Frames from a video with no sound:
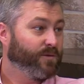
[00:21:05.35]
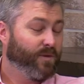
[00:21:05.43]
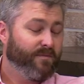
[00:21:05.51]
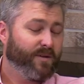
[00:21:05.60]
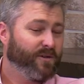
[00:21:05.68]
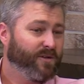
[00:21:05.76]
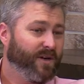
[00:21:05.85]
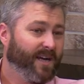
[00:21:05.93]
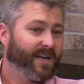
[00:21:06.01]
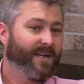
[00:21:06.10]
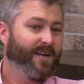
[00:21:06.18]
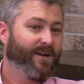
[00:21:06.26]
so we've been
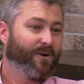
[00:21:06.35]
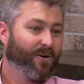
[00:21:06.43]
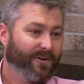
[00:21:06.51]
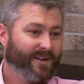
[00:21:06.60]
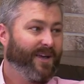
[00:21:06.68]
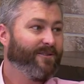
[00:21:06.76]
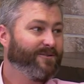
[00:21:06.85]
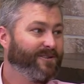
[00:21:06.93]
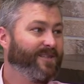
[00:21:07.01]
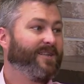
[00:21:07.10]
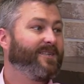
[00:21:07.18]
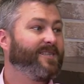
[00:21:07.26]
trying to get it all together
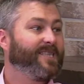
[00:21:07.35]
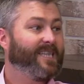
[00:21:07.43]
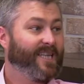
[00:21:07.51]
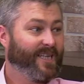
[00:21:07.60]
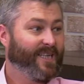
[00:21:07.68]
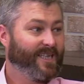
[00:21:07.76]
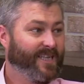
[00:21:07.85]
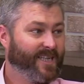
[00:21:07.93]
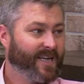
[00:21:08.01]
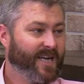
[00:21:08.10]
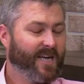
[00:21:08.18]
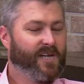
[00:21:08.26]
since then.
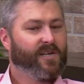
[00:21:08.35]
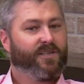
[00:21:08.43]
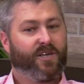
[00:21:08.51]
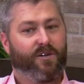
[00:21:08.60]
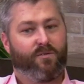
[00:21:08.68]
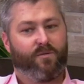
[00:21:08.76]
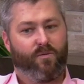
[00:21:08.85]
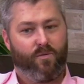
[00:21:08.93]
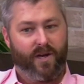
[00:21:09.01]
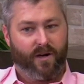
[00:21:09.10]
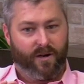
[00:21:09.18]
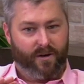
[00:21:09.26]
Right. So
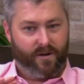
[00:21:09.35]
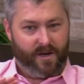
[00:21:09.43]
we are